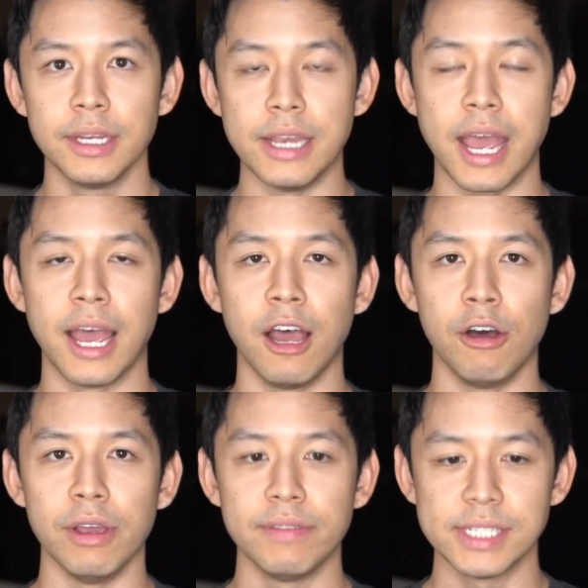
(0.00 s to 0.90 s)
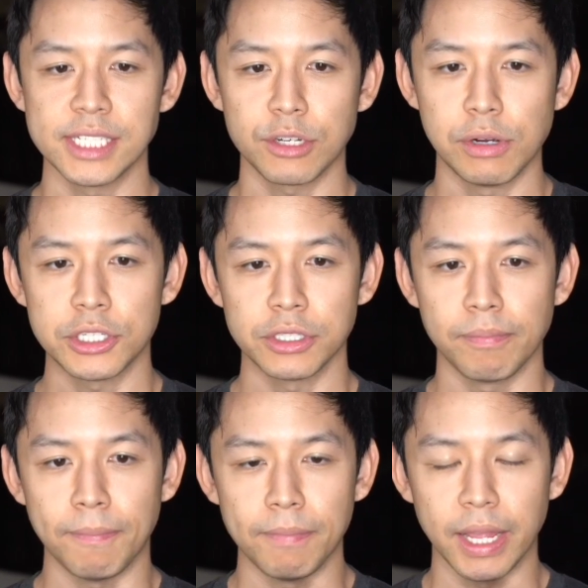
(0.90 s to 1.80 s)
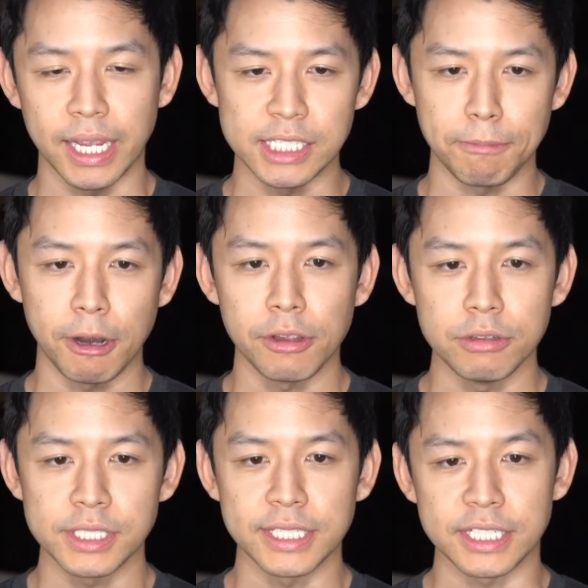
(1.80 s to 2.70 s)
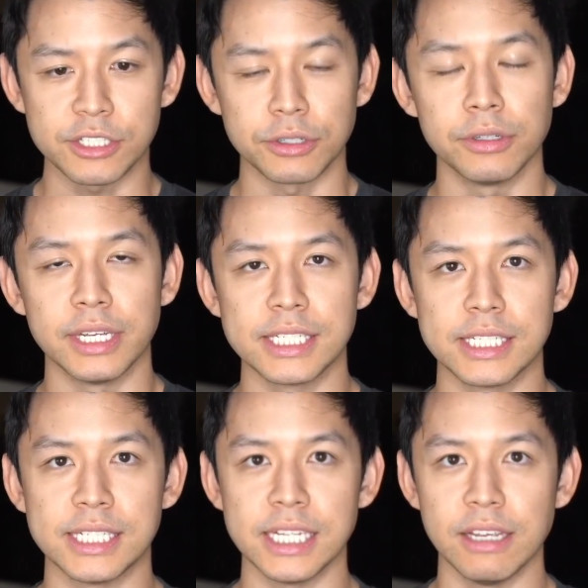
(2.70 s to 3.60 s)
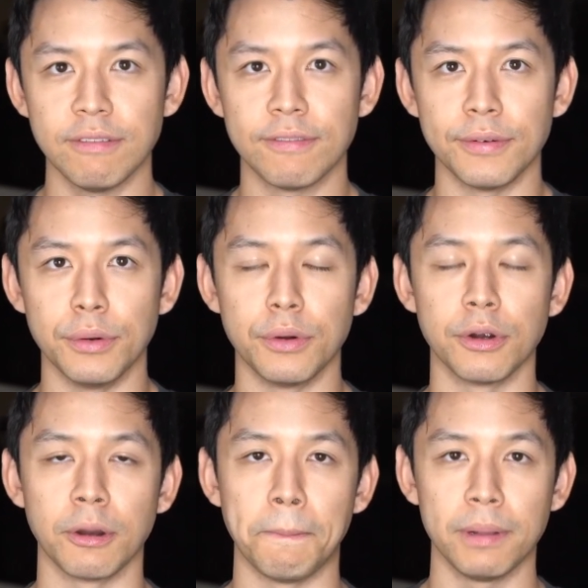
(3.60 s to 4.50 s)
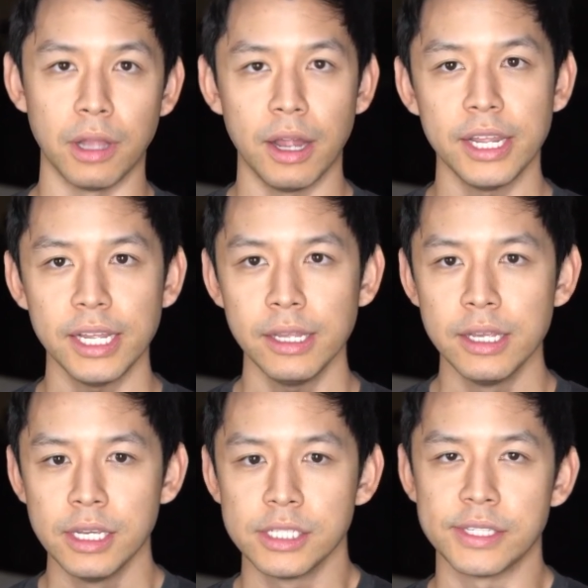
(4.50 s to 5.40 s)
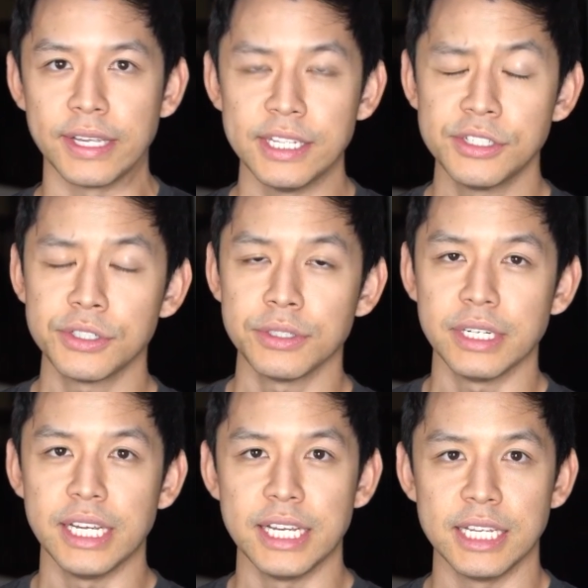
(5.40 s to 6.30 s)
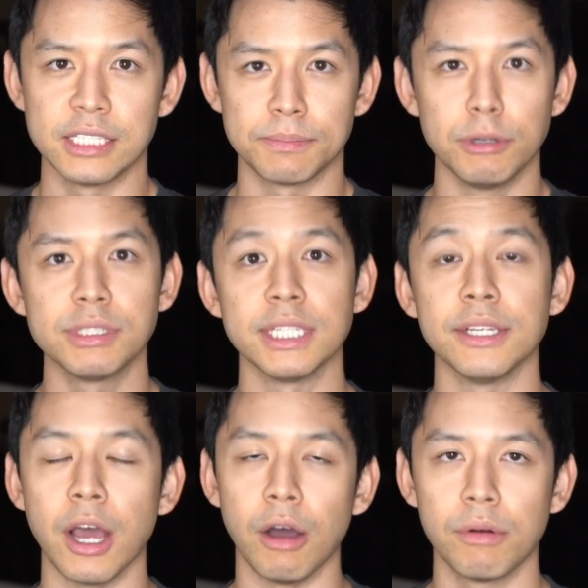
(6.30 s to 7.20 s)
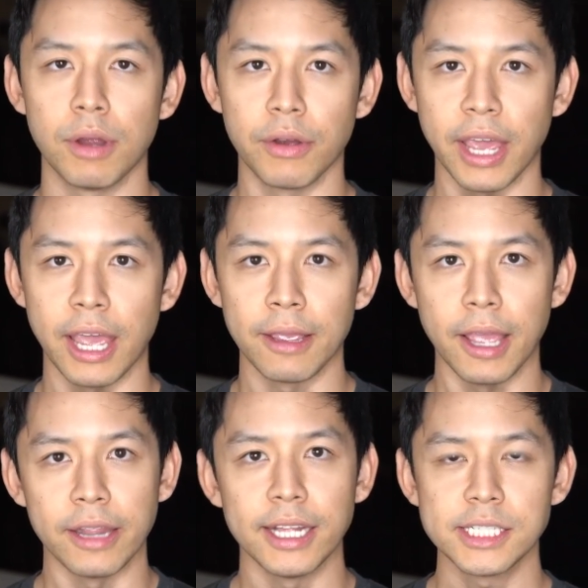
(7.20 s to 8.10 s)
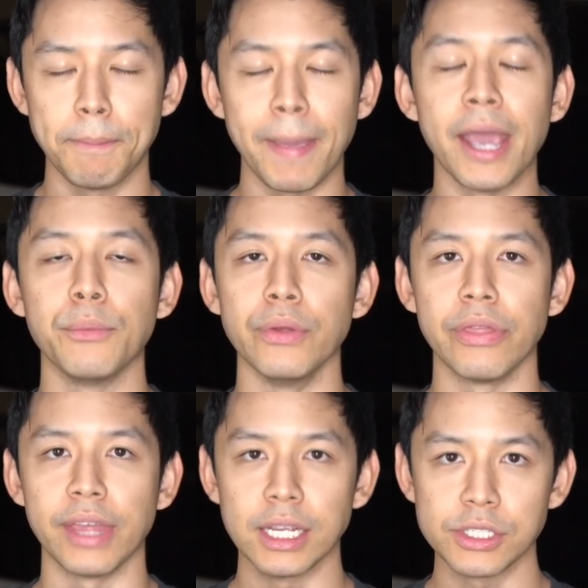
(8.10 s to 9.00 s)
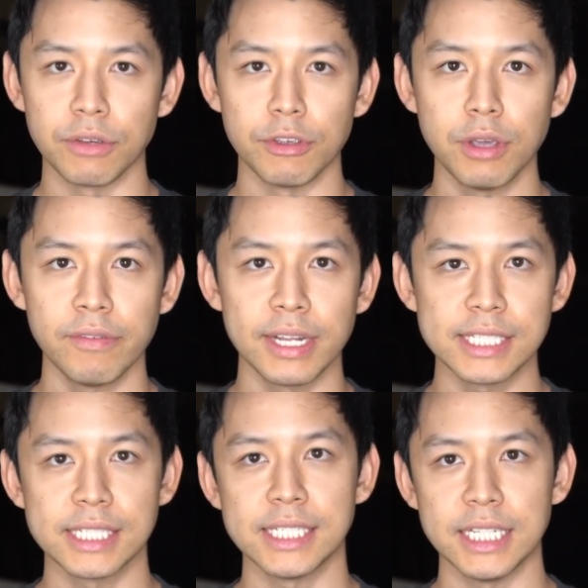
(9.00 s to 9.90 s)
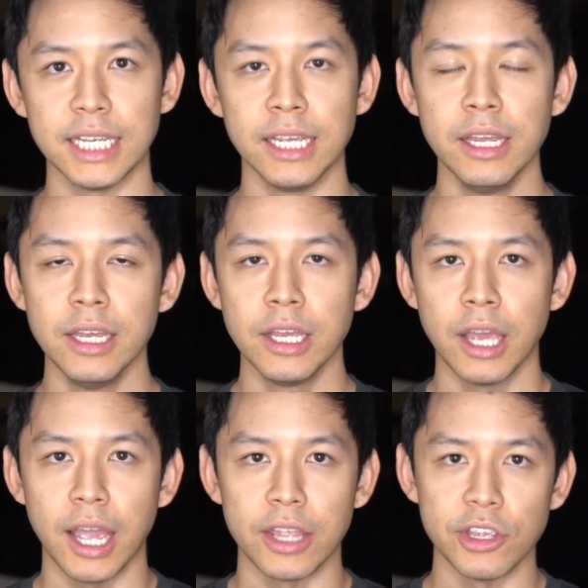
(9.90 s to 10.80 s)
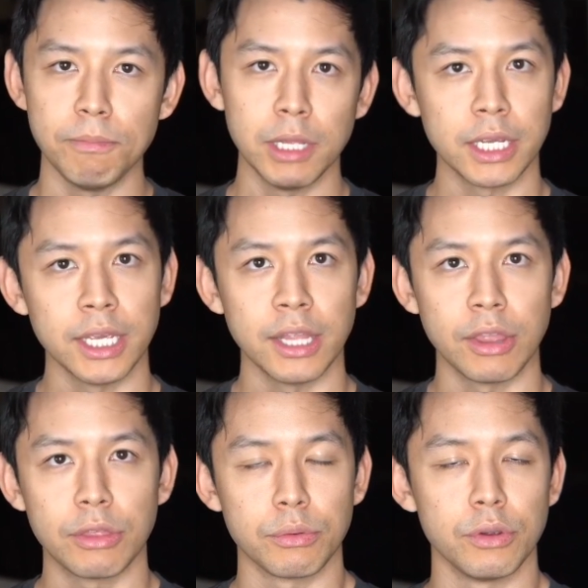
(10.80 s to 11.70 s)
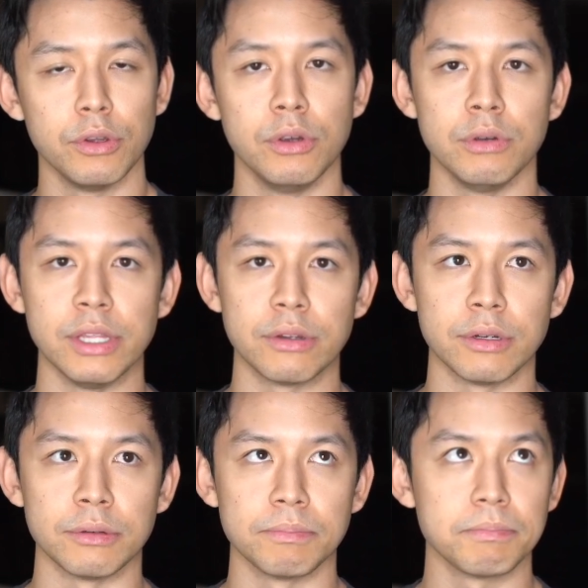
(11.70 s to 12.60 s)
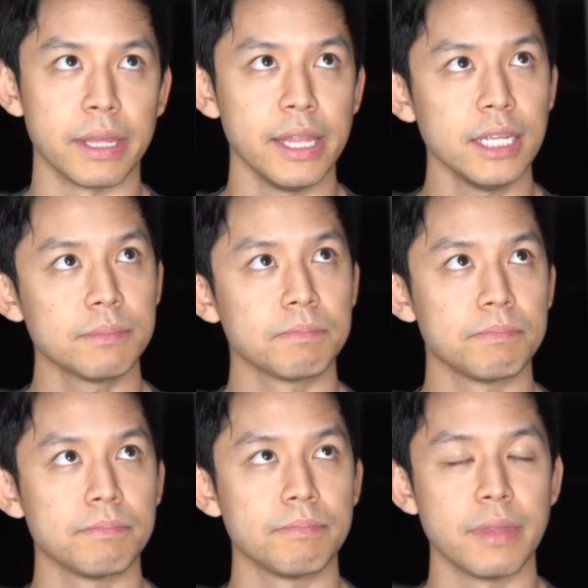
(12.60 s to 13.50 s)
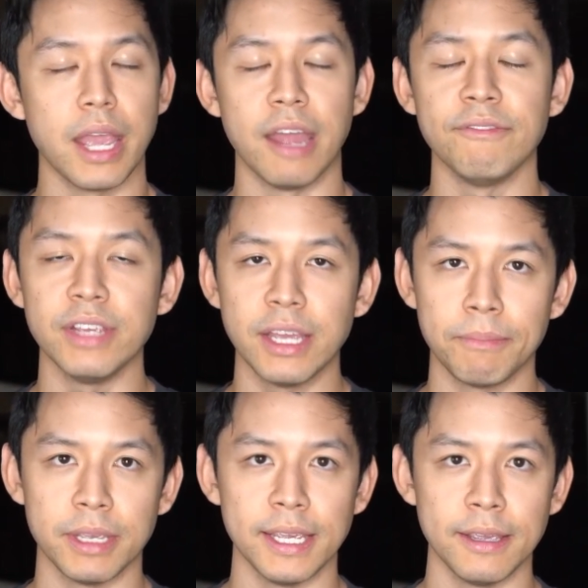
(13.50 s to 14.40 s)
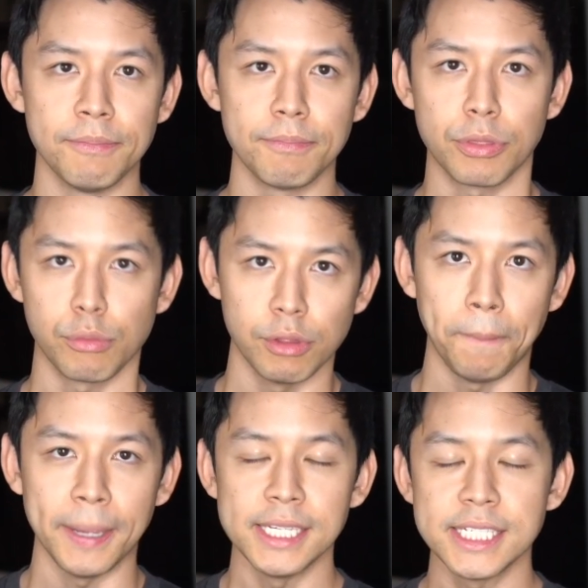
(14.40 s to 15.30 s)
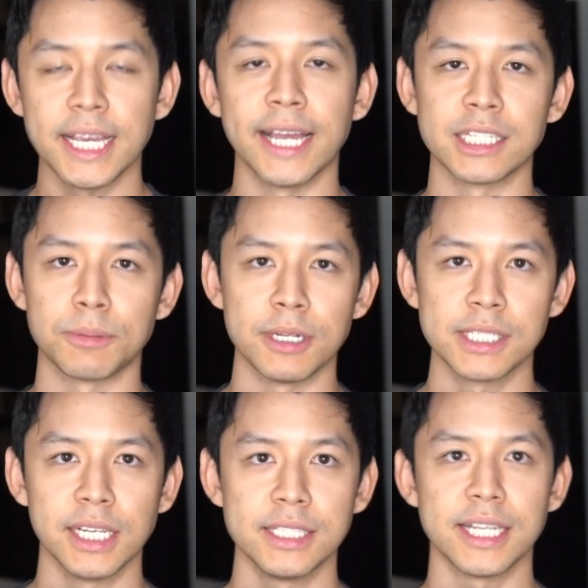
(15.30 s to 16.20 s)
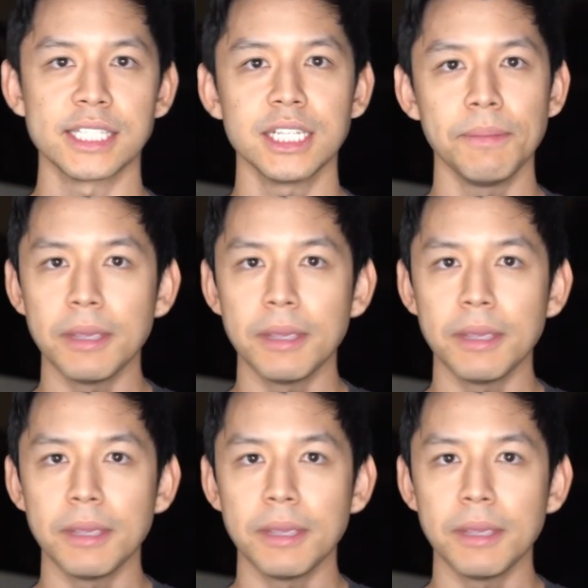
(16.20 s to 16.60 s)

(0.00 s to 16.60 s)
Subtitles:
Now, if this is a question of like, is it better using an external SSD for plotting? So the answer is mostly no, okay? And that's a bandwidth thing. So if you have an SSD and you plug it through either, I think, NVMe through the PCI Express lanes, that's gonna be